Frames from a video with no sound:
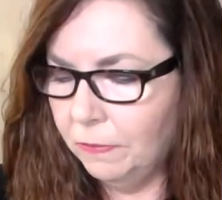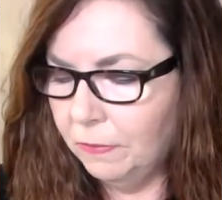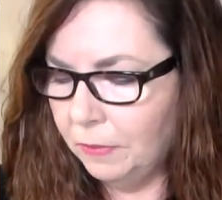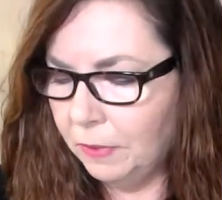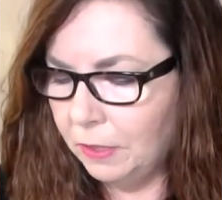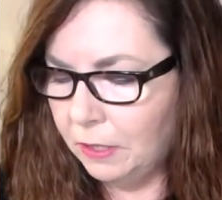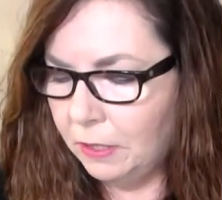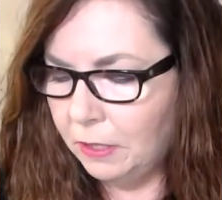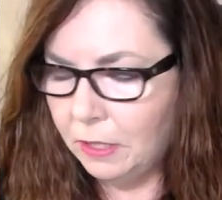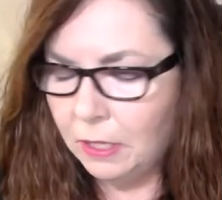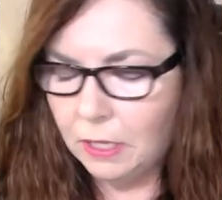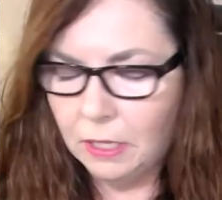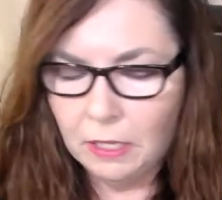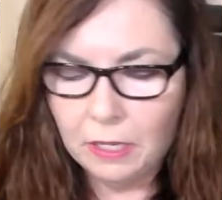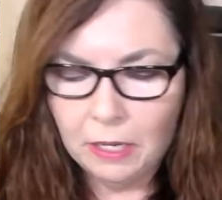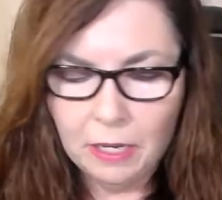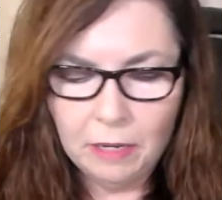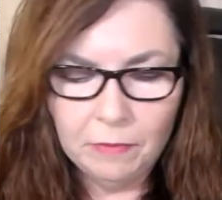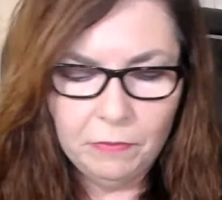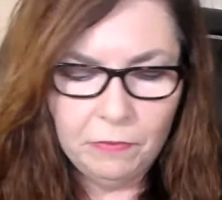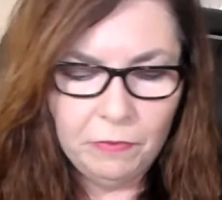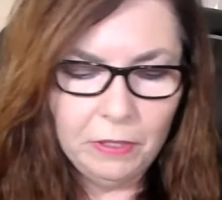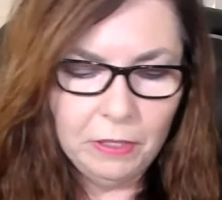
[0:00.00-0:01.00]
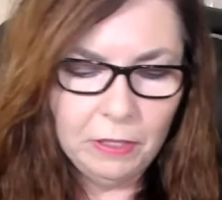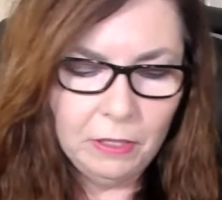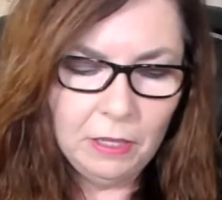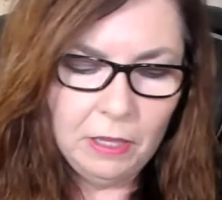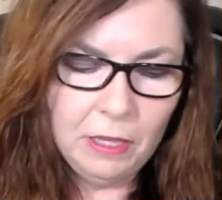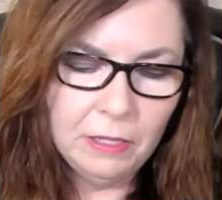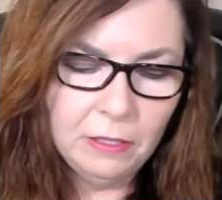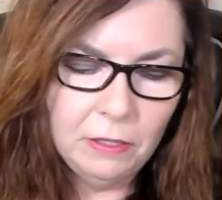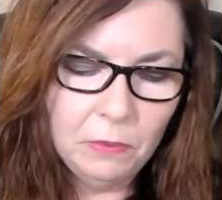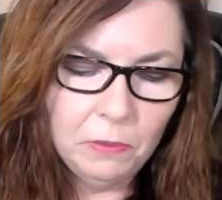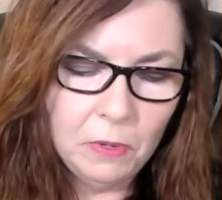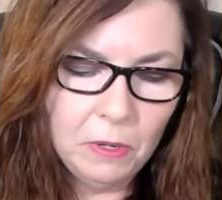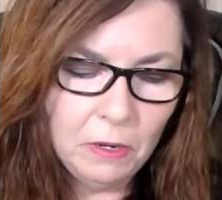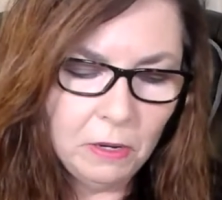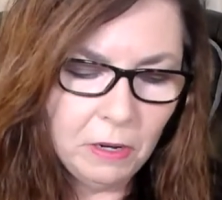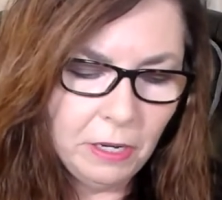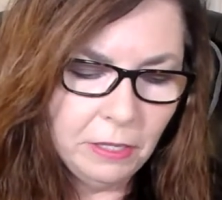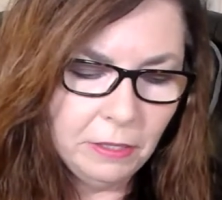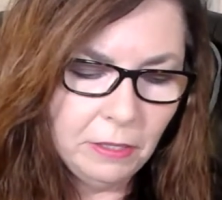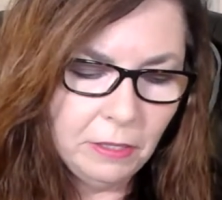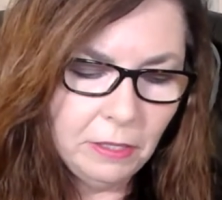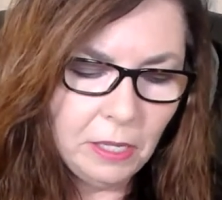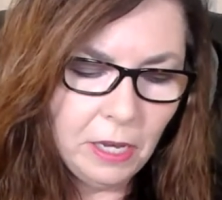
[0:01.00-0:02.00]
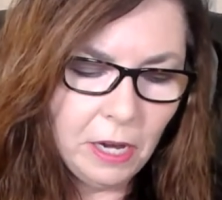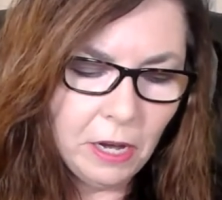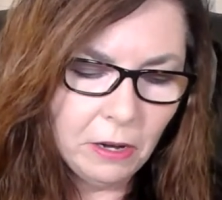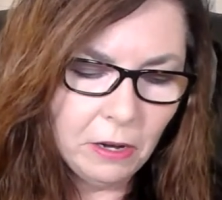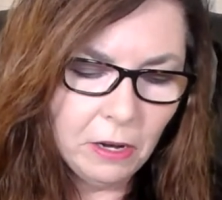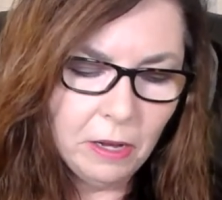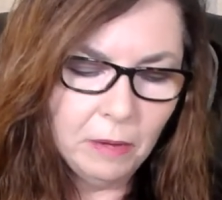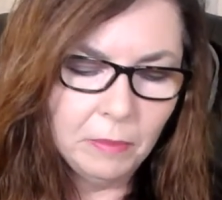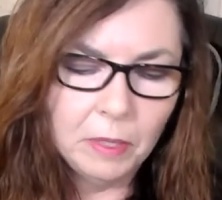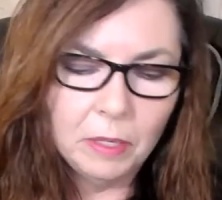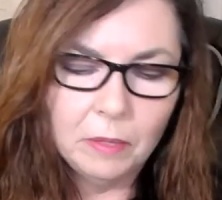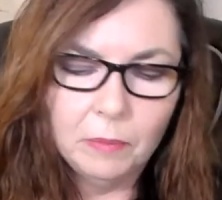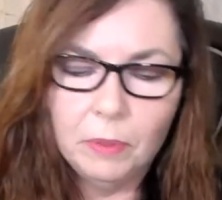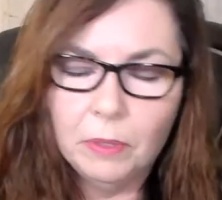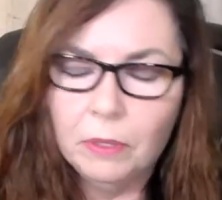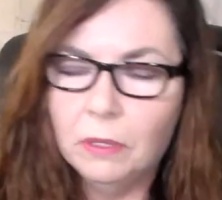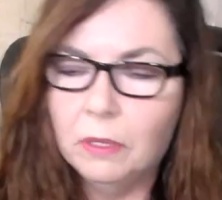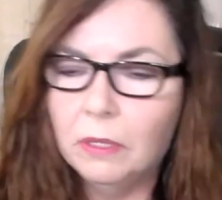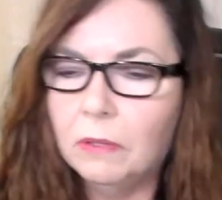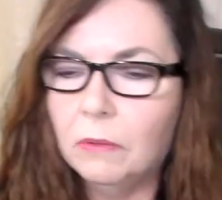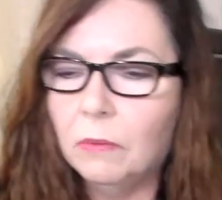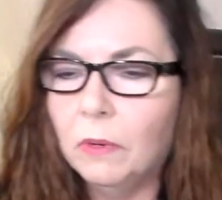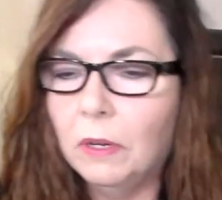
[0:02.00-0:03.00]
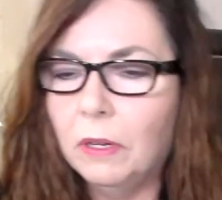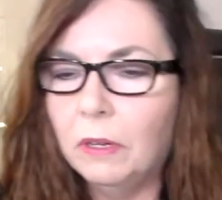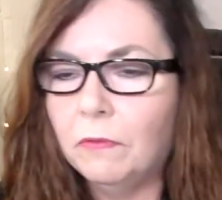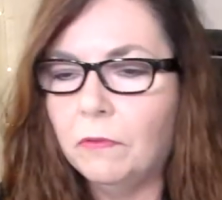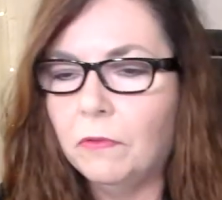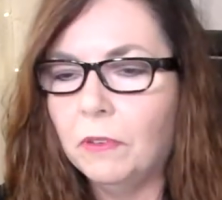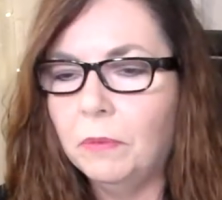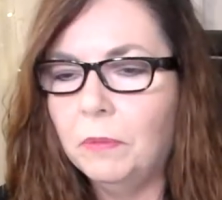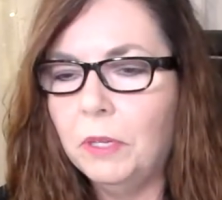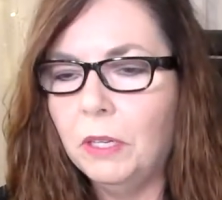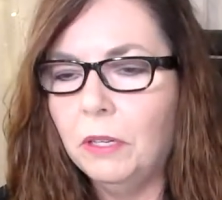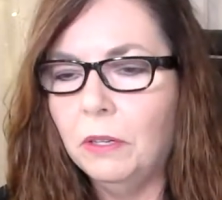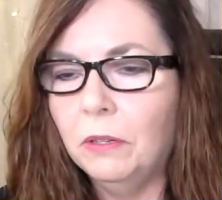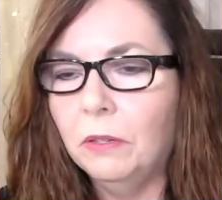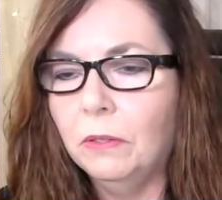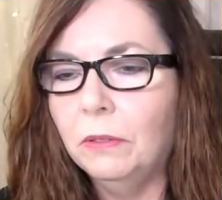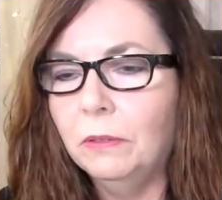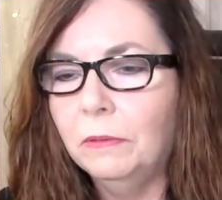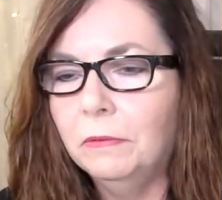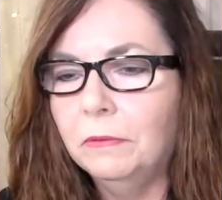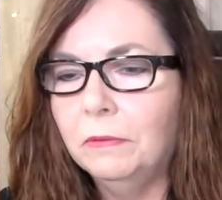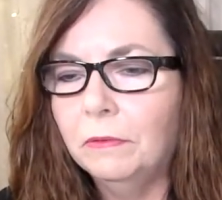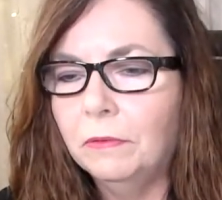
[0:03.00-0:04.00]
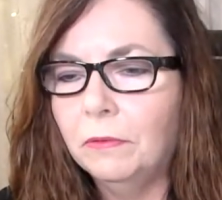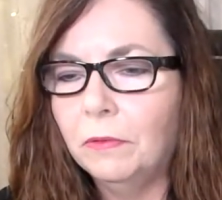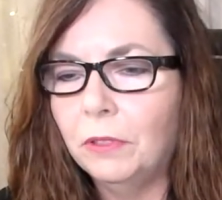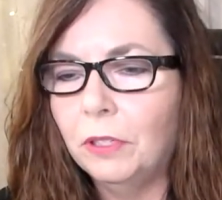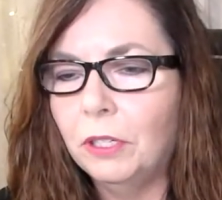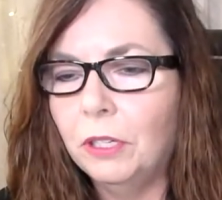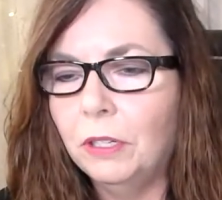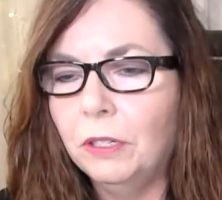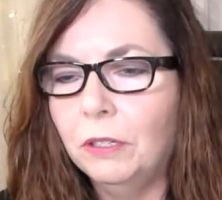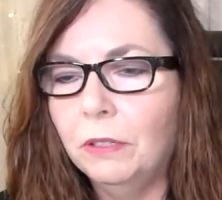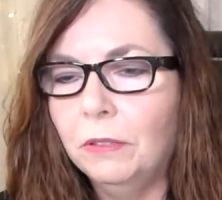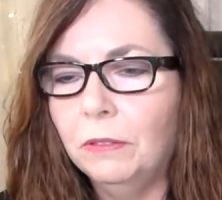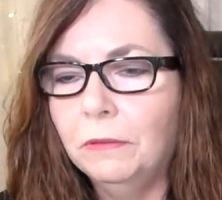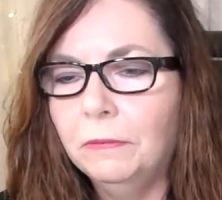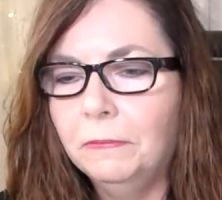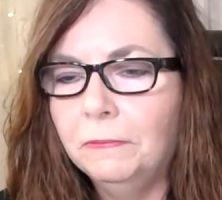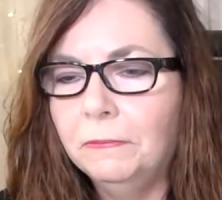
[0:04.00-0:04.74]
Let's see. Yeah, I'm feeling this one. All right, Sierra, I'm going to pull this one up from you, for you.